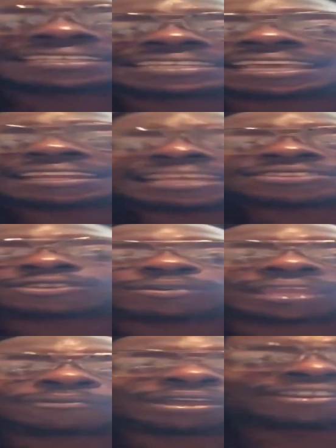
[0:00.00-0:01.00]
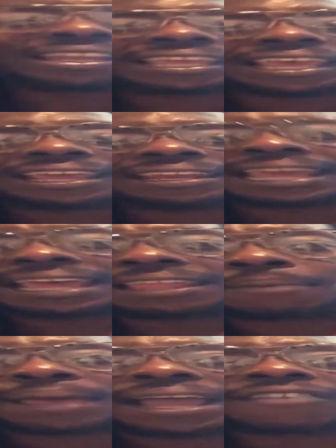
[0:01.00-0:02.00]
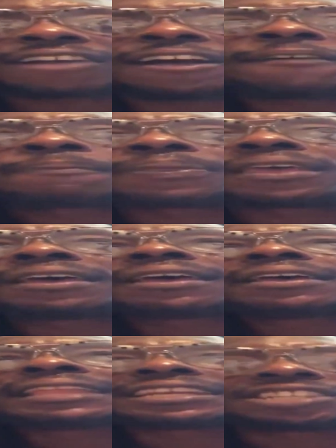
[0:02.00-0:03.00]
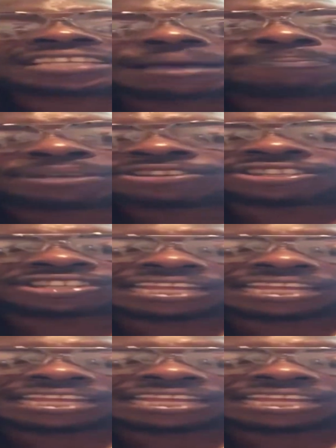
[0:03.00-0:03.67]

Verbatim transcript: descent. That's all they we really get their, their background. They just got pictures